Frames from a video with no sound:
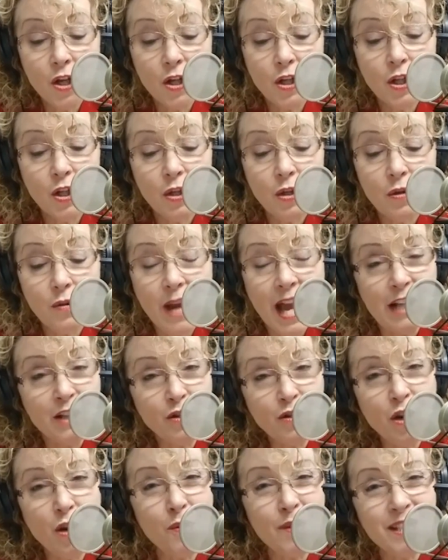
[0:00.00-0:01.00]
You
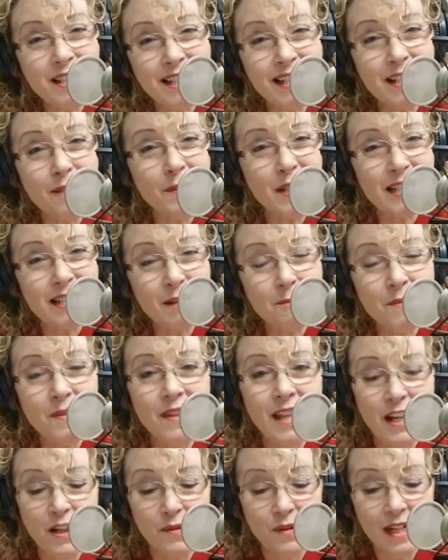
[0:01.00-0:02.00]
know it's going to be something
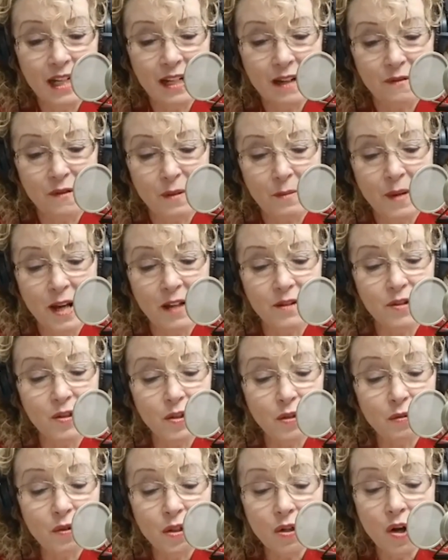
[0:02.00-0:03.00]
that you need every month. So
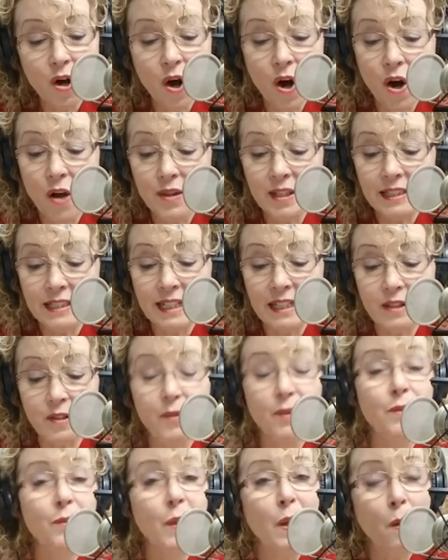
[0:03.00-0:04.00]
you can call the lender
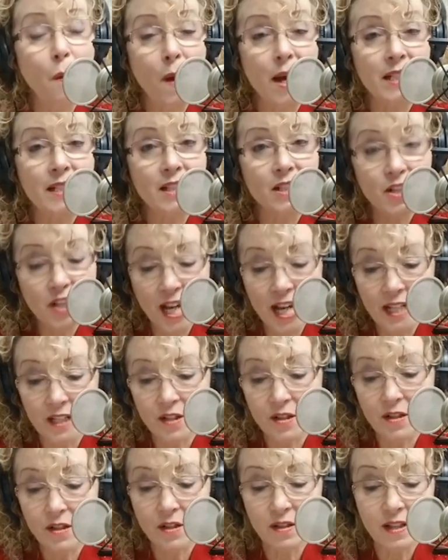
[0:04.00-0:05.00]
and request a
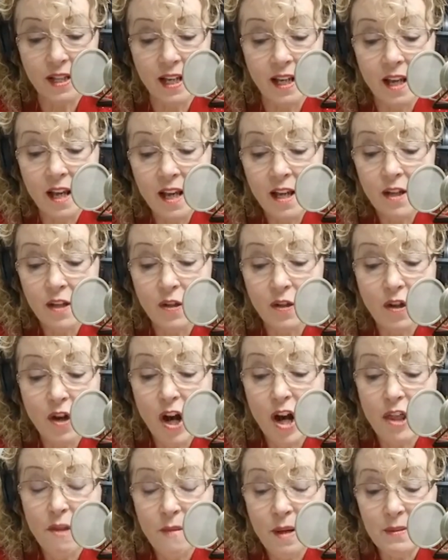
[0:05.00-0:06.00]
change. You
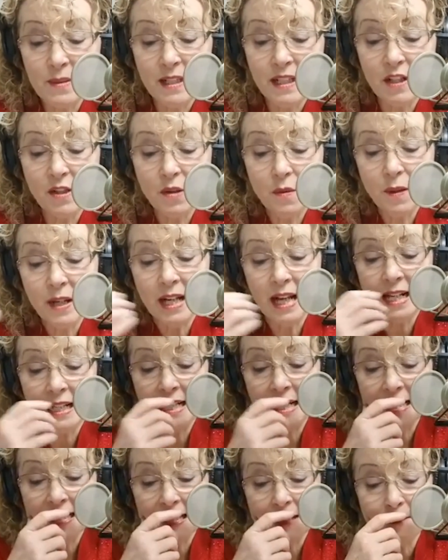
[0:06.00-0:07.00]
call them up and say, you know what, I
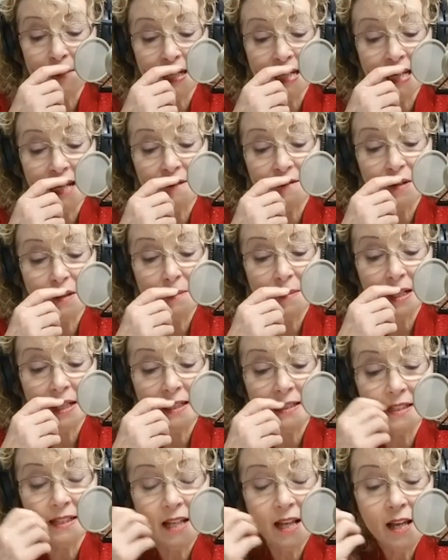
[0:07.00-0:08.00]
need some money every
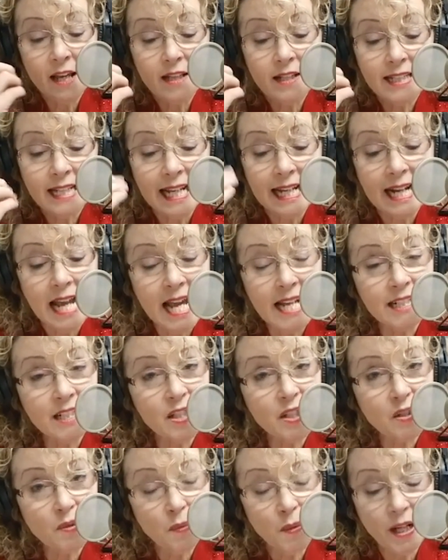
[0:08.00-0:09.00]
month. Can I
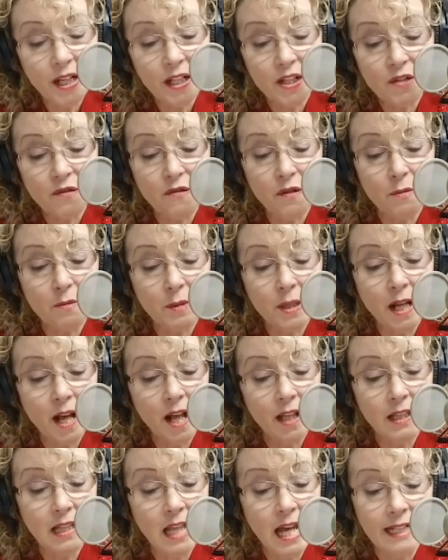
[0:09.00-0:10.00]
switch from
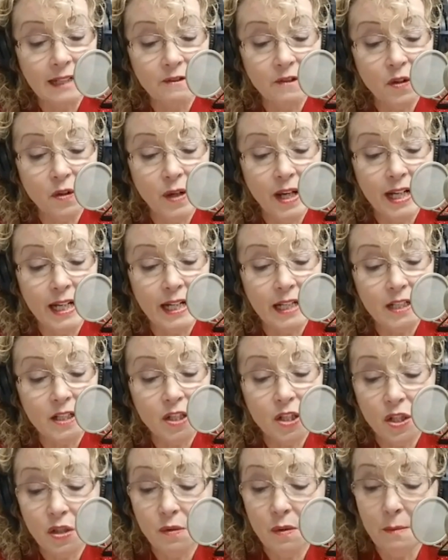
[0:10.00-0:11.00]
a line of credit
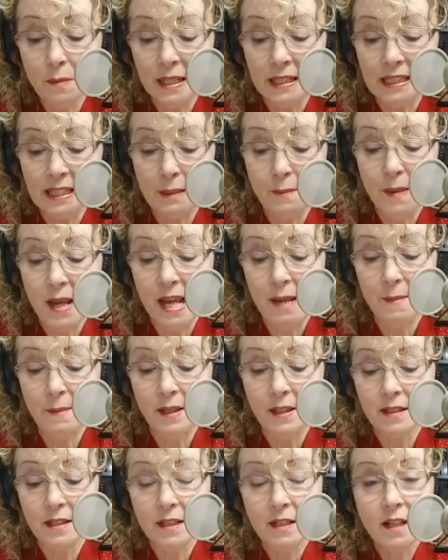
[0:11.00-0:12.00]
to a monthly payment?